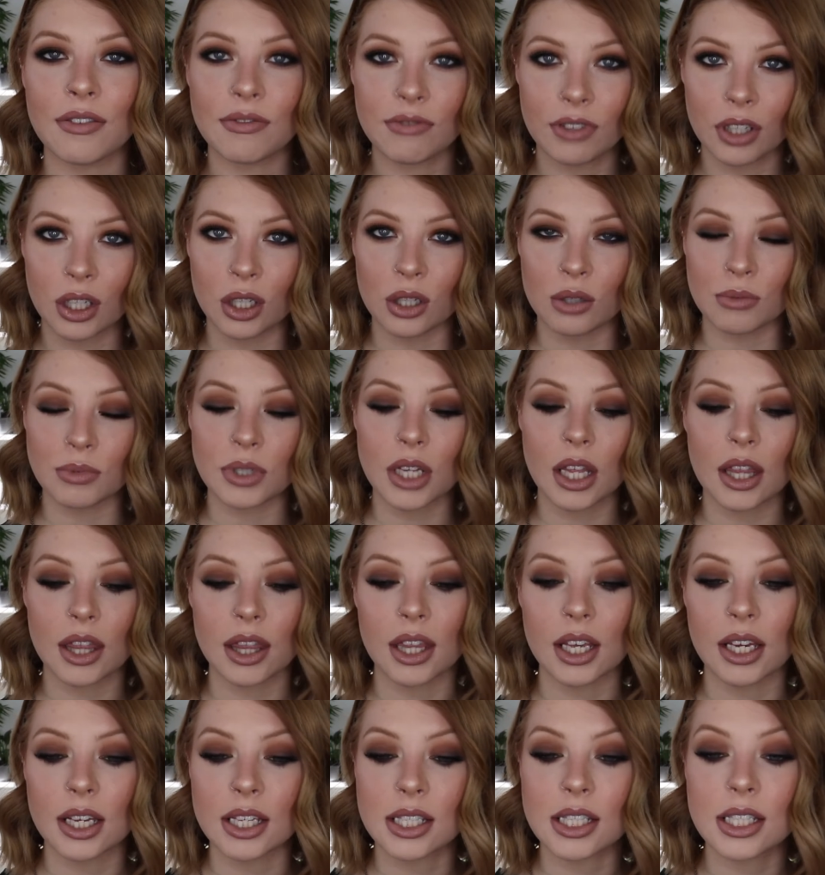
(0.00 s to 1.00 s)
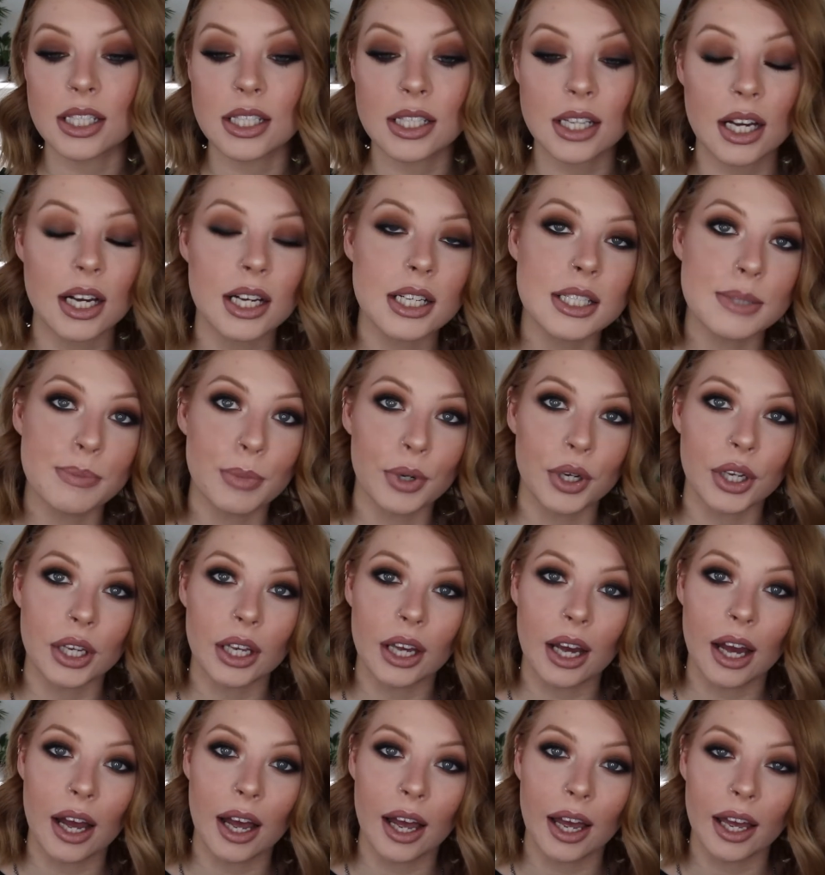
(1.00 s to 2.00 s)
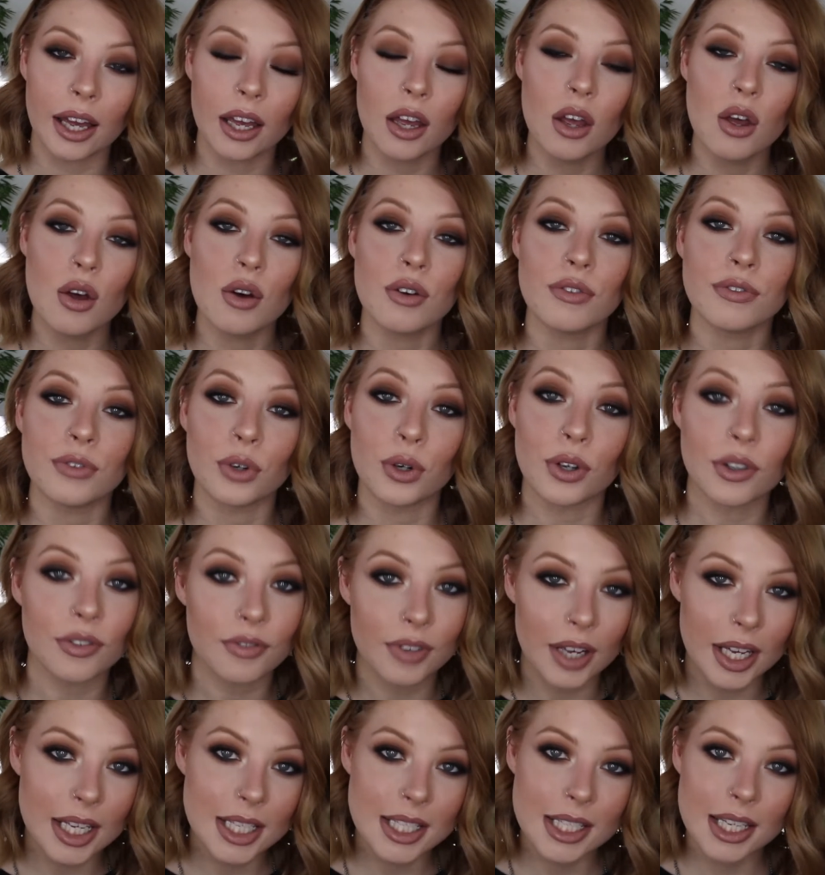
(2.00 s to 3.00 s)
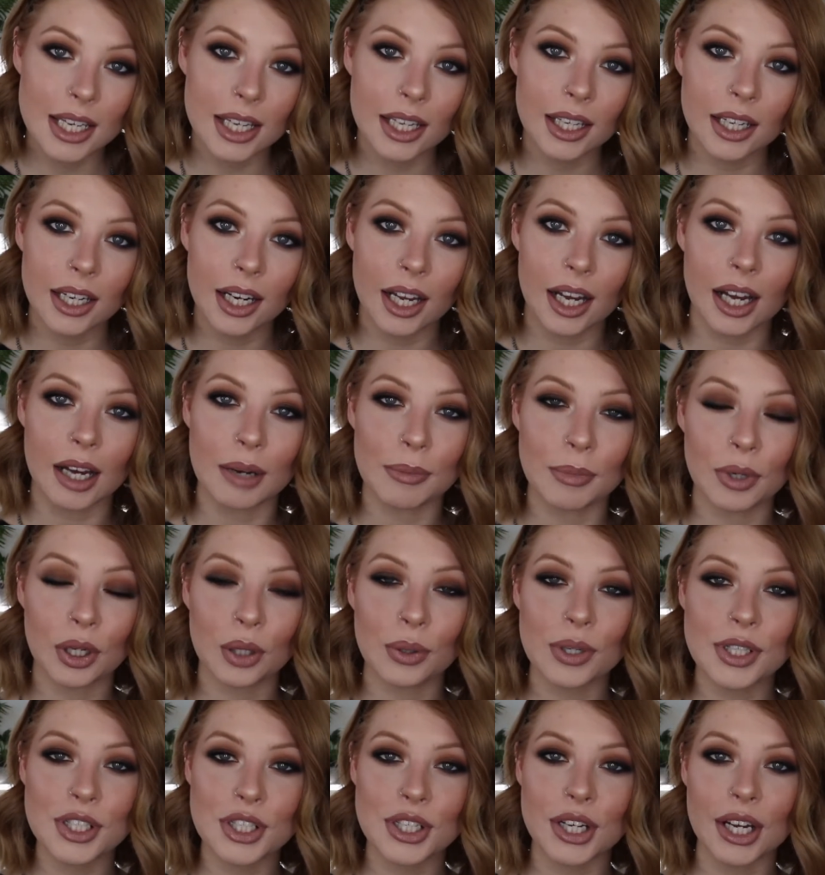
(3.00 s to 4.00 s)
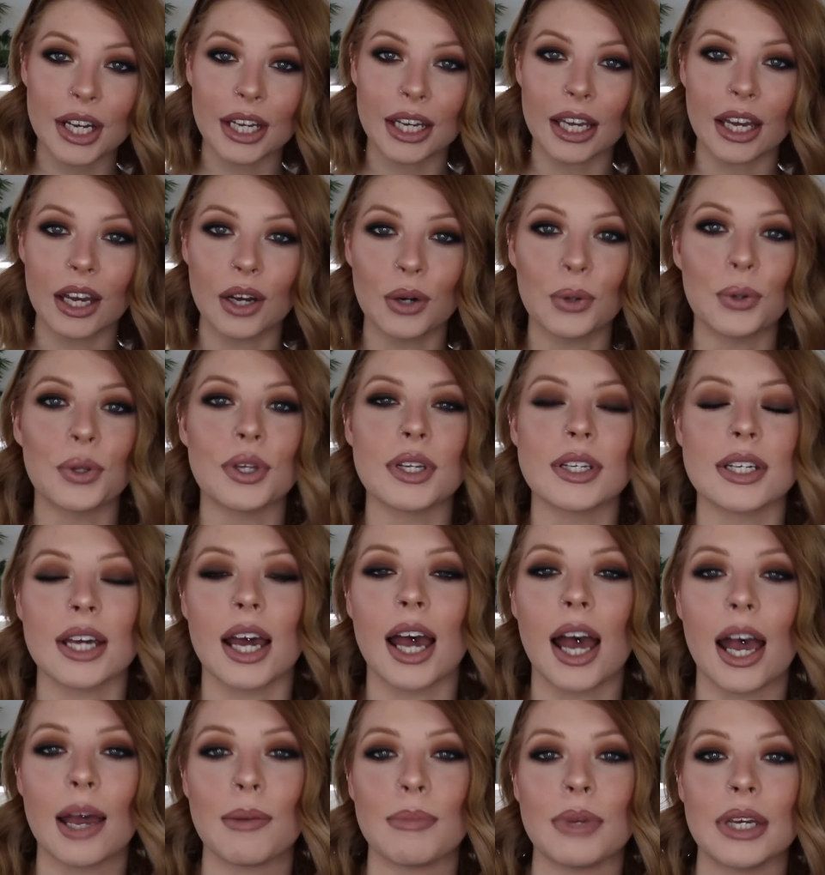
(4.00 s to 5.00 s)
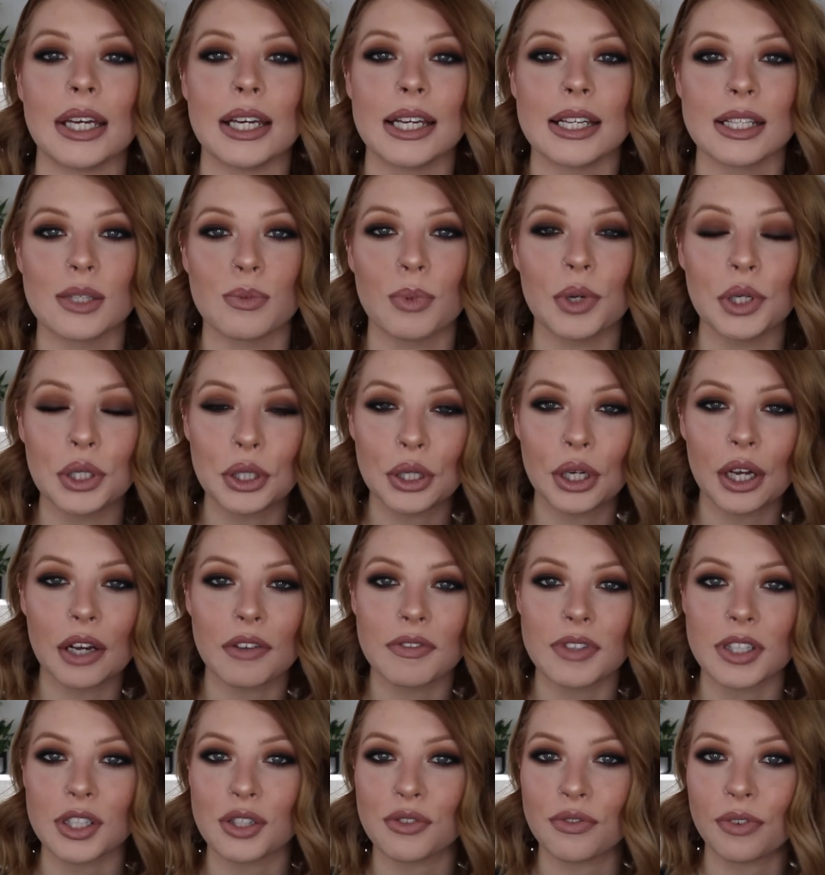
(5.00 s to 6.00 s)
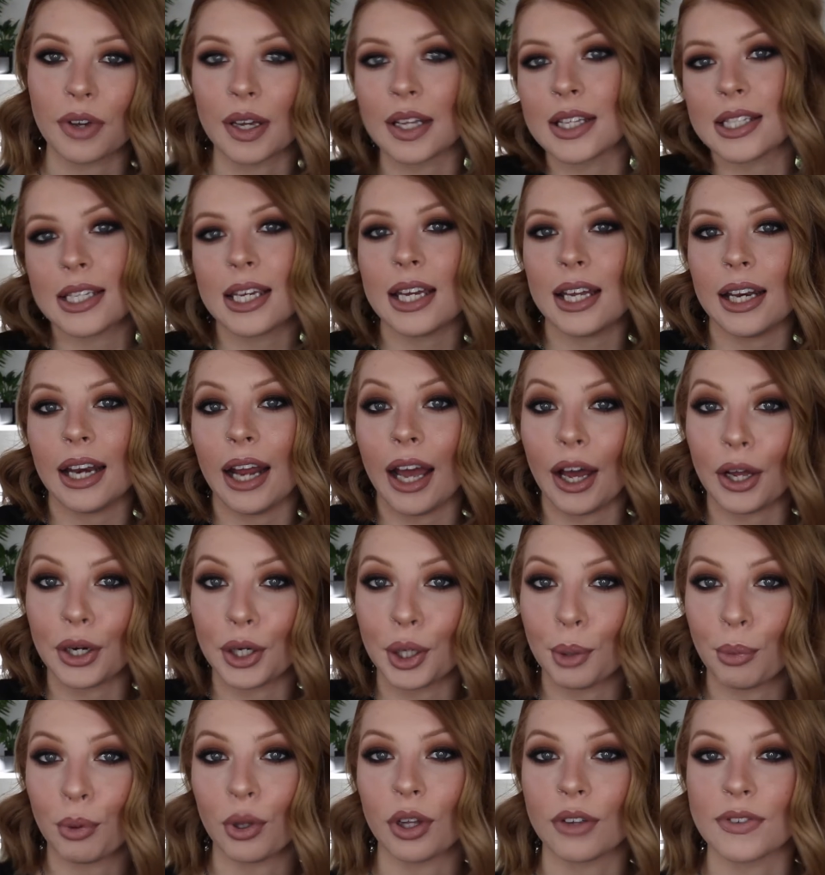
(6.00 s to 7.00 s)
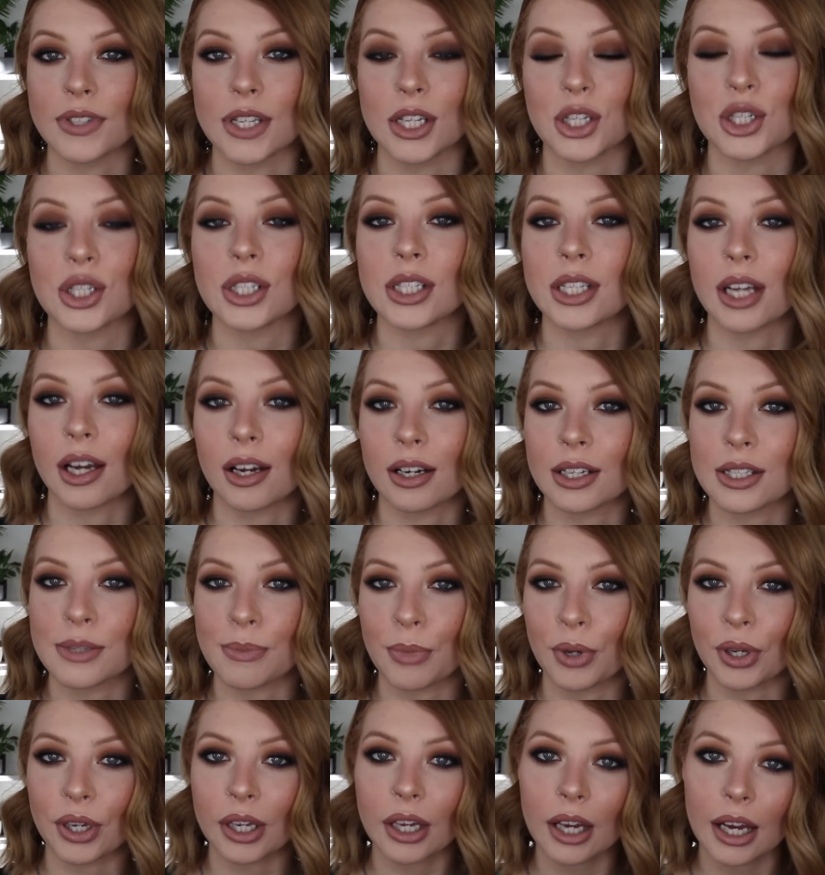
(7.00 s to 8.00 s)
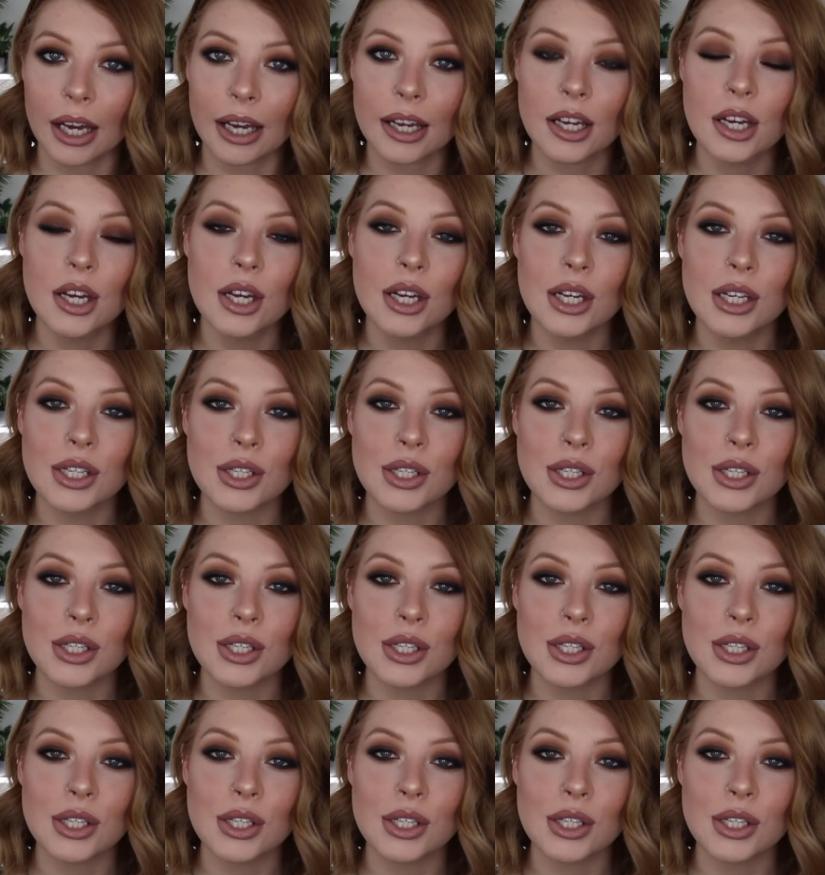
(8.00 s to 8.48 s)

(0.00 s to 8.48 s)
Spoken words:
filmed this dark smoky eye for fair skin. A question I get all the time is, when you have such fair skin, how do you pull off such a dark smoky eye?